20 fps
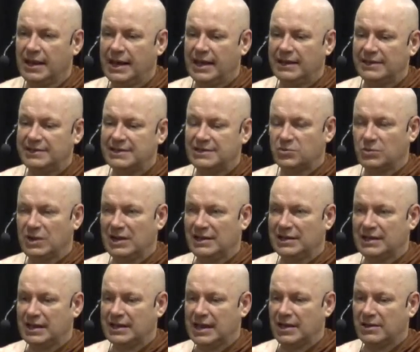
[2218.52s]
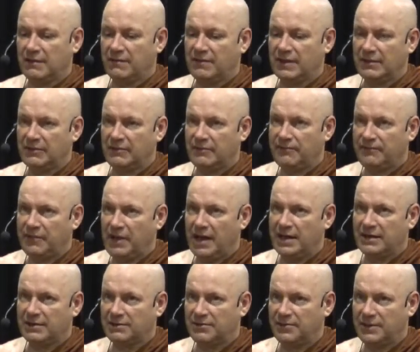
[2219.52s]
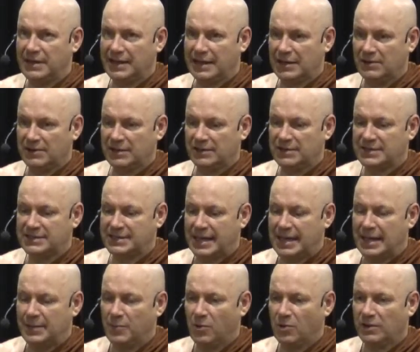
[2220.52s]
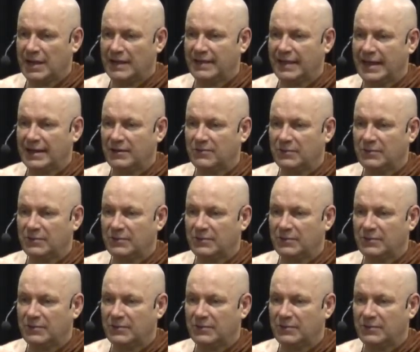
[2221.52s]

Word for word: And this is really the kind of the final thing. I don't need to say more than that,